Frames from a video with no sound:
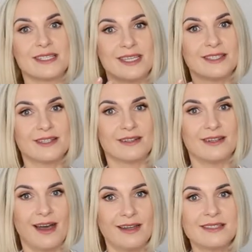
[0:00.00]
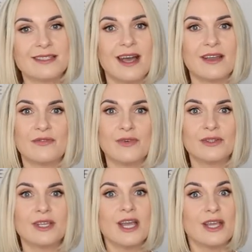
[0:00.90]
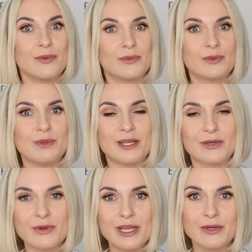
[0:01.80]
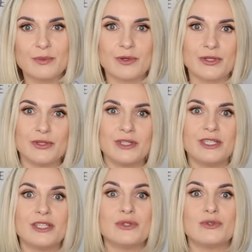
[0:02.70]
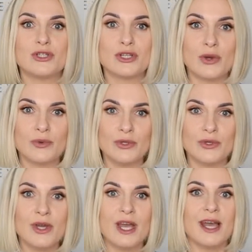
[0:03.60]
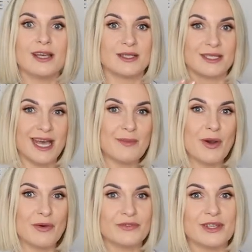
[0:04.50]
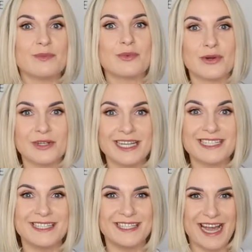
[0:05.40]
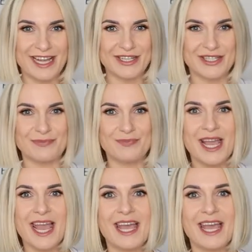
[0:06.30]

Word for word: skincare lines, I thought it would be a great opportunity to show you uh, some of their products in action.